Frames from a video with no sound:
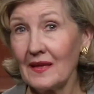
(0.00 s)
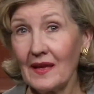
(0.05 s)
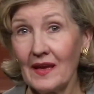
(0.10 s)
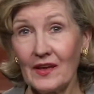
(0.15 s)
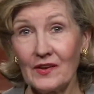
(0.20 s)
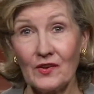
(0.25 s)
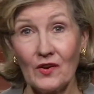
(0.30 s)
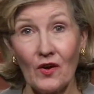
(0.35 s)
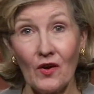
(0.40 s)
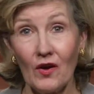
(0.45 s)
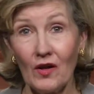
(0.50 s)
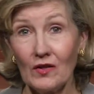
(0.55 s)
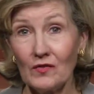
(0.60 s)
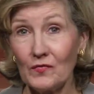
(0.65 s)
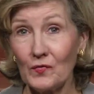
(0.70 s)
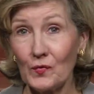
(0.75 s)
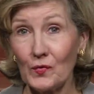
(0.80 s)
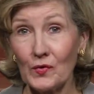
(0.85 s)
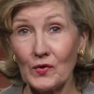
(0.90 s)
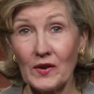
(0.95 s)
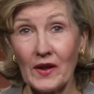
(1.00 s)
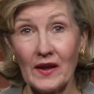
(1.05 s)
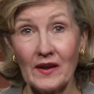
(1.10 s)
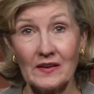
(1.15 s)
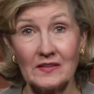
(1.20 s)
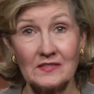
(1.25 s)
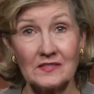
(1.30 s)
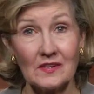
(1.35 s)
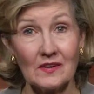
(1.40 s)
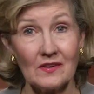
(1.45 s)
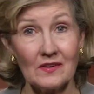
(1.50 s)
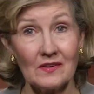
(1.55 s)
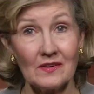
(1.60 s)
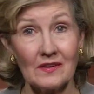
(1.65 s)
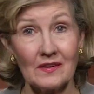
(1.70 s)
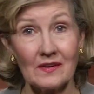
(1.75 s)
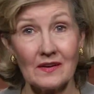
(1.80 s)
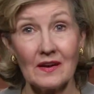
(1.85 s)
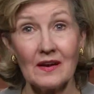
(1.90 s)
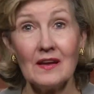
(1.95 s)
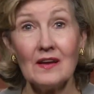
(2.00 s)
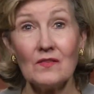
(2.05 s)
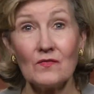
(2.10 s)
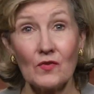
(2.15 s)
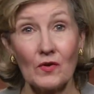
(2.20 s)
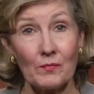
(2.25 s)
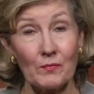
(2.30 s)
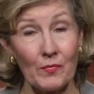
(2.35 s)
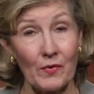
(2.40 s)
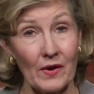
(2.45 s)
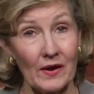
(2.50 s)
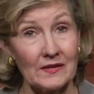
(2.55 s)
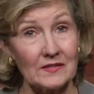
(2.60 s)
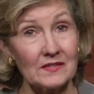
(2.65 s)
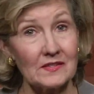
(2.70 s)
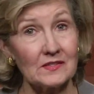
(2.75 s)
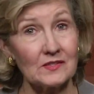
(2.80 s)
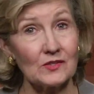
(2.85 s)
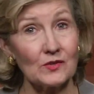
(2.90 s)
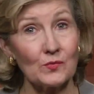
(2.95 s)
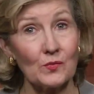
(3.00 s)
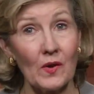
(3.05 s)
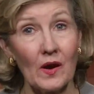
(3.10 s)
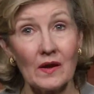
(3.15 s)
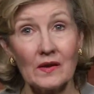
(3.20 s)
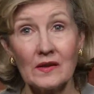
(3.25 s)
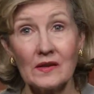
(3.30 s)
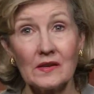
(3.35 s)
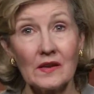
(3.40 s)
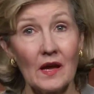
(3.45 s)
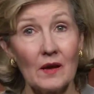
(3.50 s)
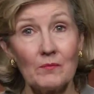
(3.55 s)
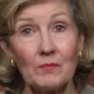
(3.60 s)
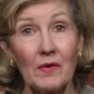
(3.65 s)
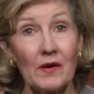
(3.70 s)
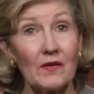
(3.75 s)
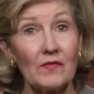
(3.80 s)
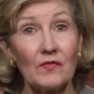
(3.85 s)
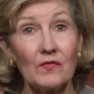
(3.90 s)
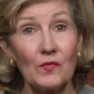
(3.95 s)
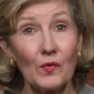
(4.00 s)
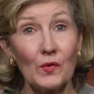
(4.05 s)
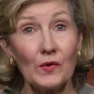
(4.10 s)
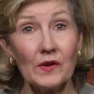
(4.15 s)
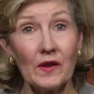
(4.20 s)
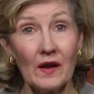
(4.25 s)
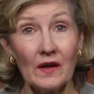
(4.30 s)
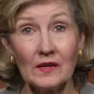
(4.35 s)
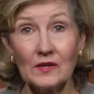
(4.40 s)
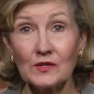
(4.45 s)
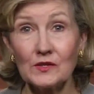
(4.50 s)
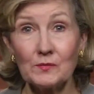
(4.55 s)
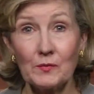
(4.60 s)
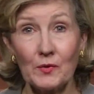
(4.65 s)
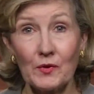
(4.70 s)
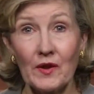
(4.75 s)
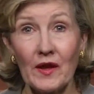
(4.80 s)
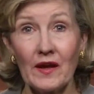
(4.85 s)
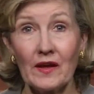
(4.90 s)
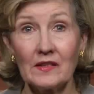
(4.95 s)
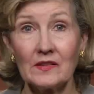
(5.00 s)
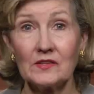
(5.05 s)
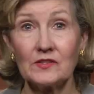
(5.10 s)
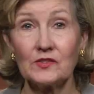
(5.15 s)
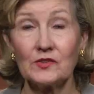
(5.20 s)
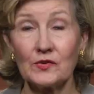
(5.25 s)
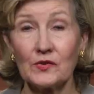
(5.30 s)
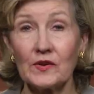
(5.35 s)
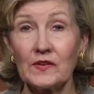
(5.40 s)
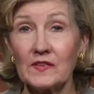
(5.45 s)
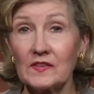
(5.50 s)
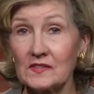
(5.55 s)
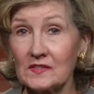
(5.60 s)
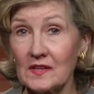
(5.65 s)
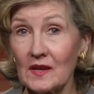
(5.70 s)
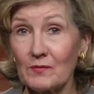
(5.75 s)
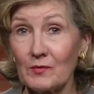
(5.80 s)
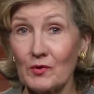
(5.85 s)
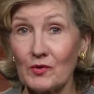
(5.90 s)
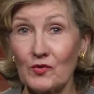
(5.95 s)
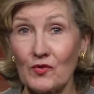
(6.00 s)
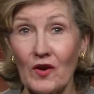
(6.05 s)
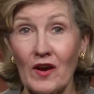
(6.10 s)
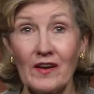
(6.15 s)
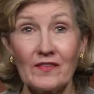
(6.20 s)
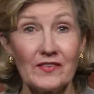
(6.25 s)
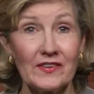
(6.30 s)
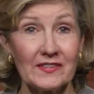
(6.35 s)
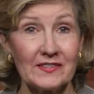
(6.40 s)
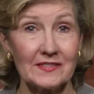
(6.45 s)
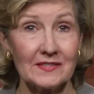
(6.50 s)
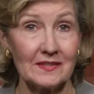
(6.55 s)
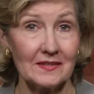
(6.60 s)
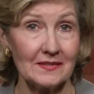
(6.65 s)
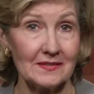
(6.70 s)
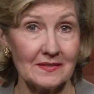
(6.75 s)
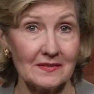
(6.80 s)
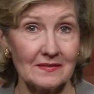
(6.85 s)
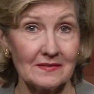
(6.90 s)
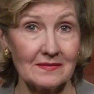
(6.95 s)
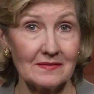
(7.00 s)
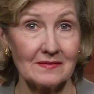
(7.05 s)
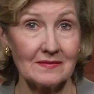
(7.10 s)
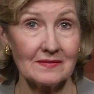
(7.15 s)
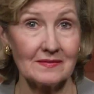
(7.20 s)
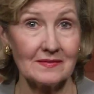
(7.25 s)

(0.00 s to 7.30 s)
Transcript: and all forecasts are for prices to rocket above $4 per gallon during the summer driving season.